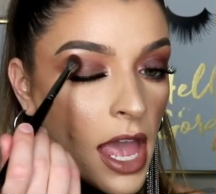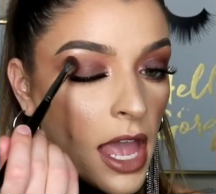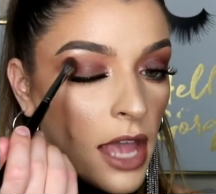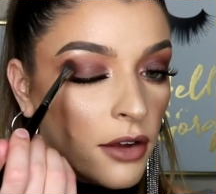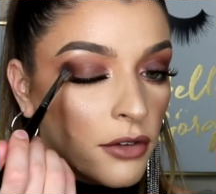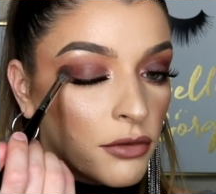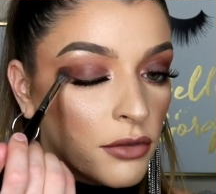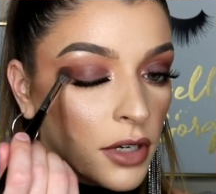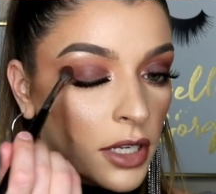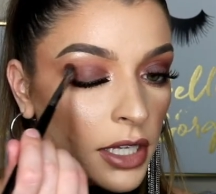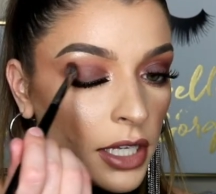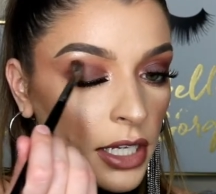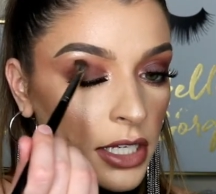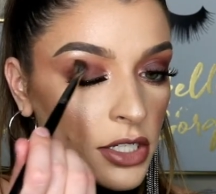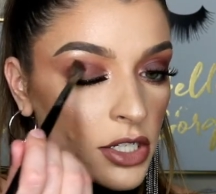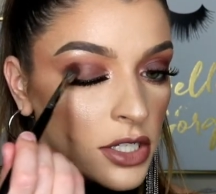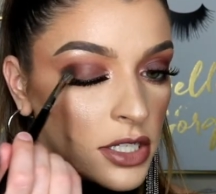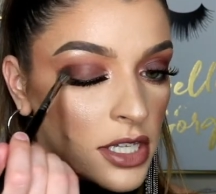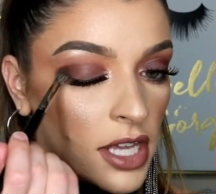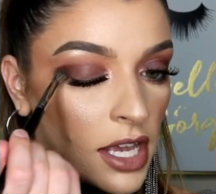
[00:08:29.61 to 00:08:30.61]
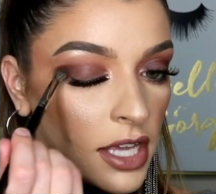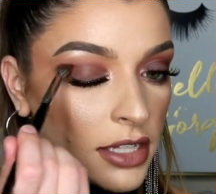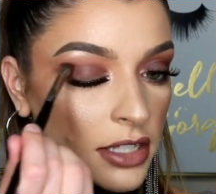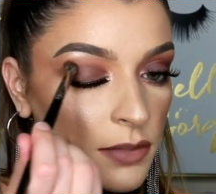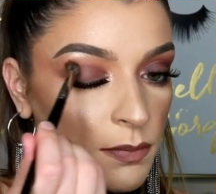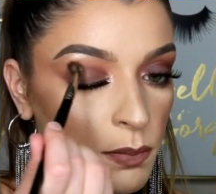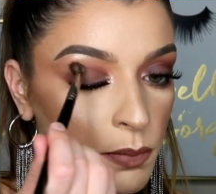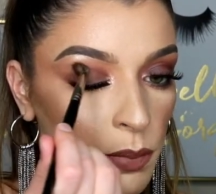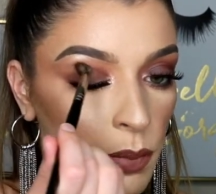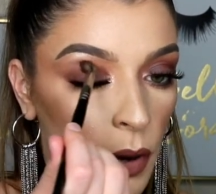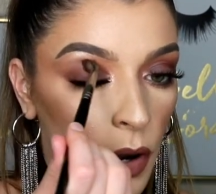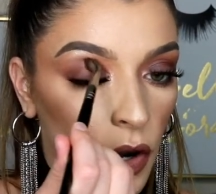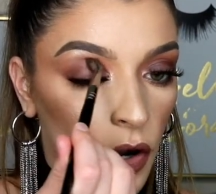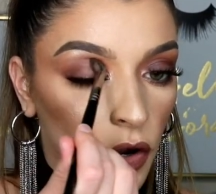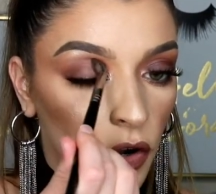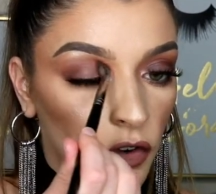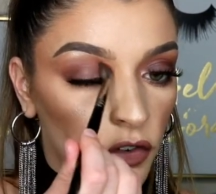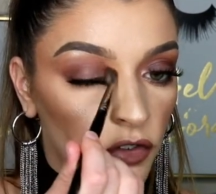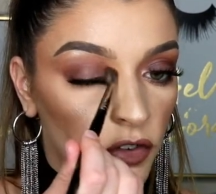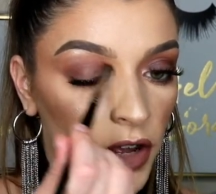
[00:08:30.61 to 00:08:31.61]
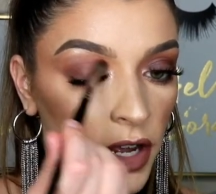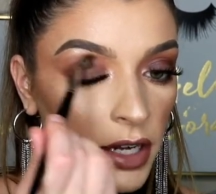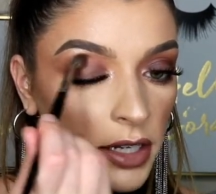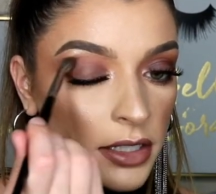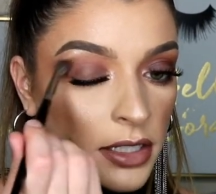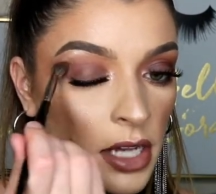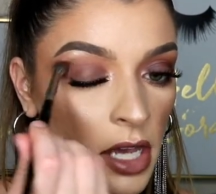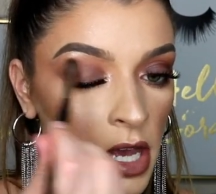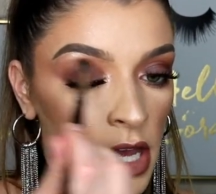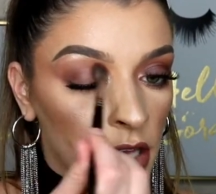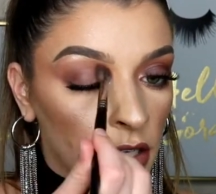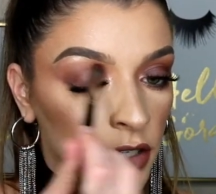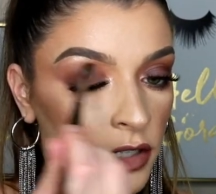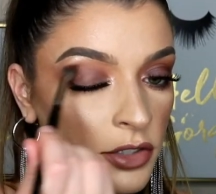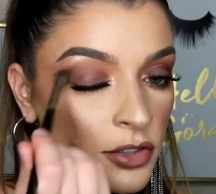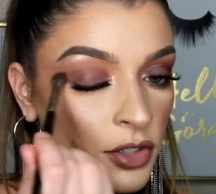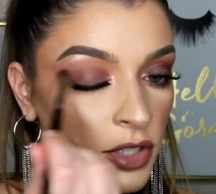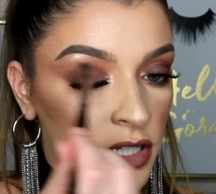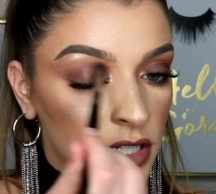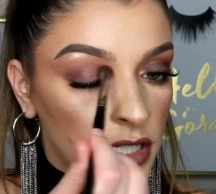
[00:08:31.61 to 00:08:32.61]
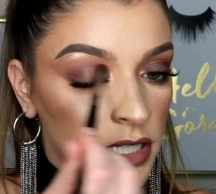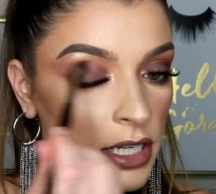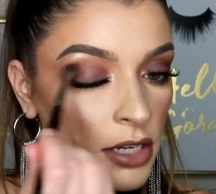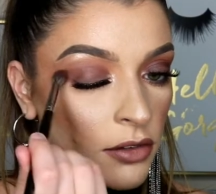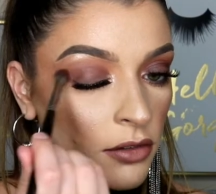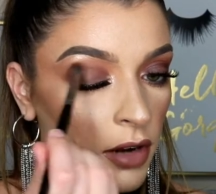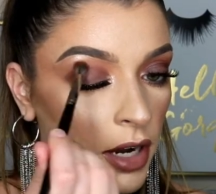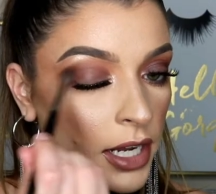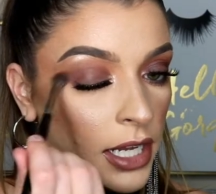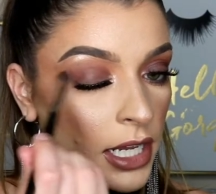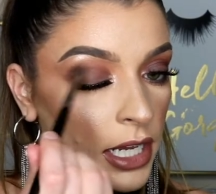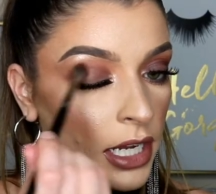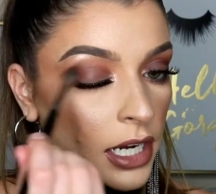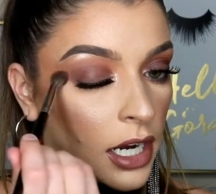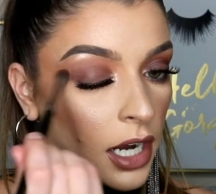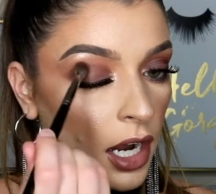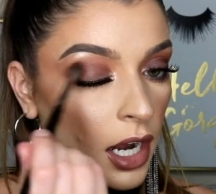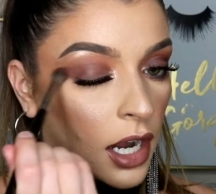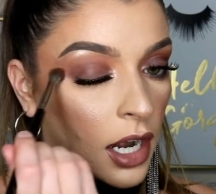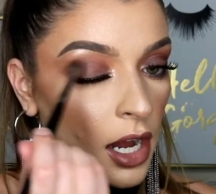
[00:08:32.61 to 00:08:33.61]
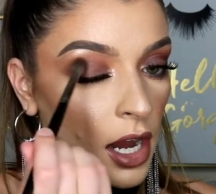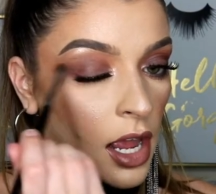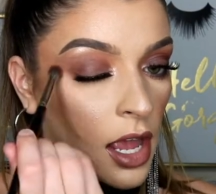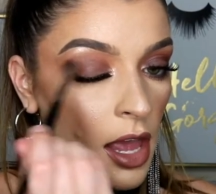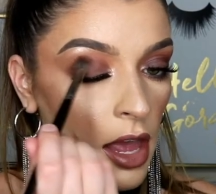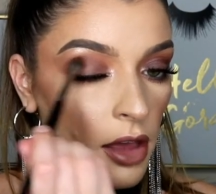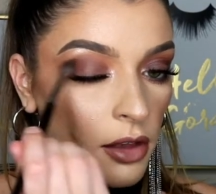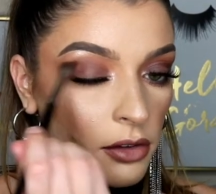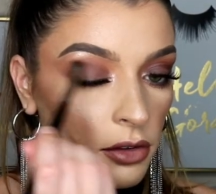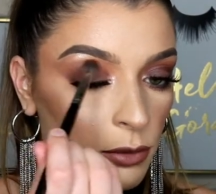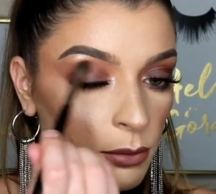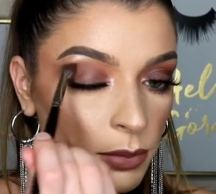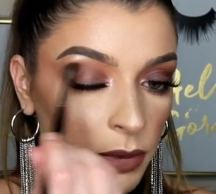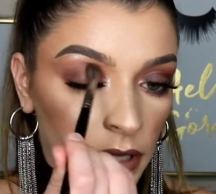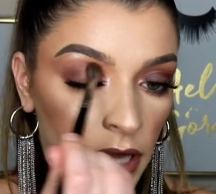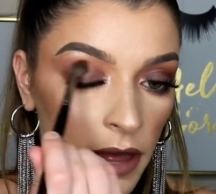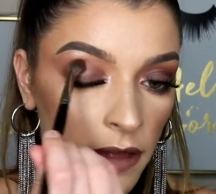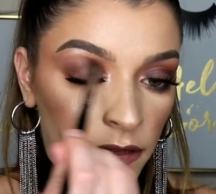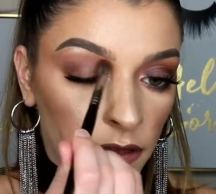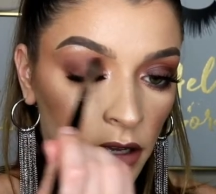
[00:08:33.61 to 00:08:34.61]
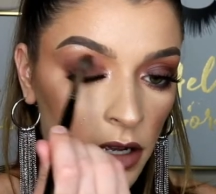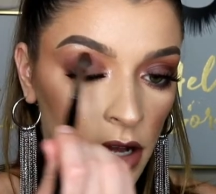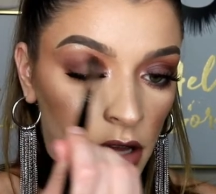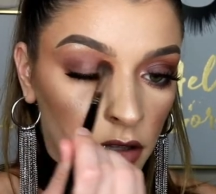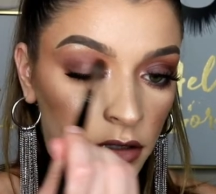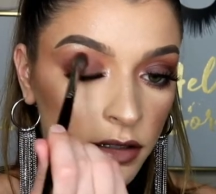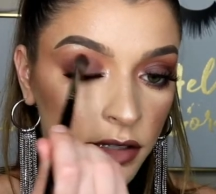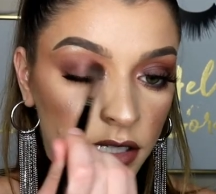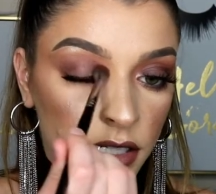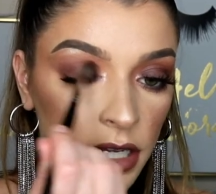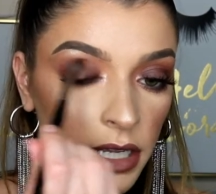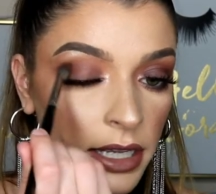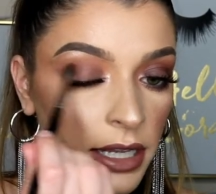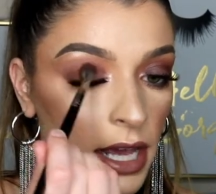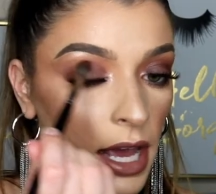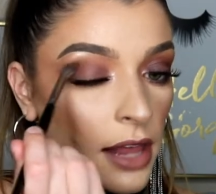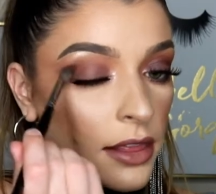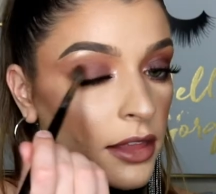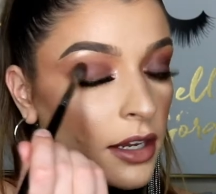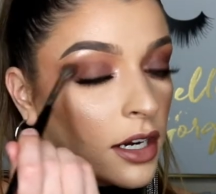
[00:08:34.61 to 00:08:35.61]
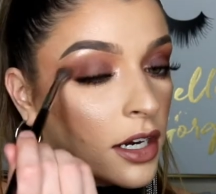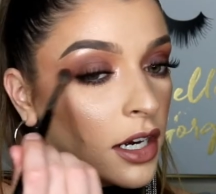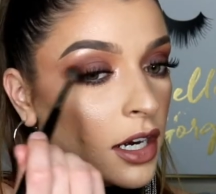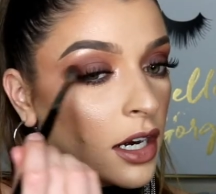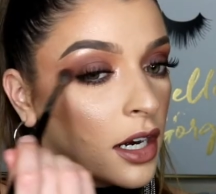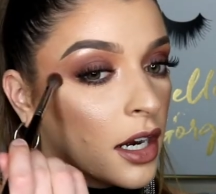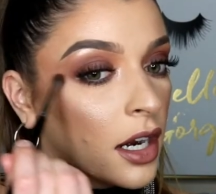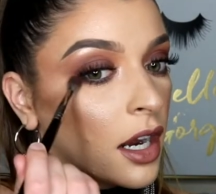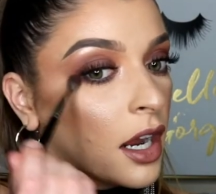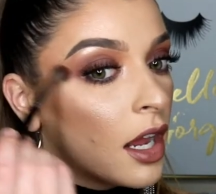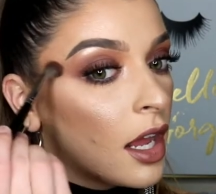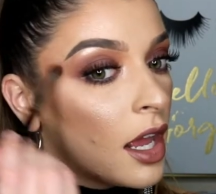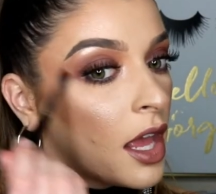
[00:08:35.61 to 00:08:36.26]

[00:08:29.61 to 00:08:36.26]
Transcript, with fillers: It really just, it's perfect. As you can see right here, it'll blend the colors together,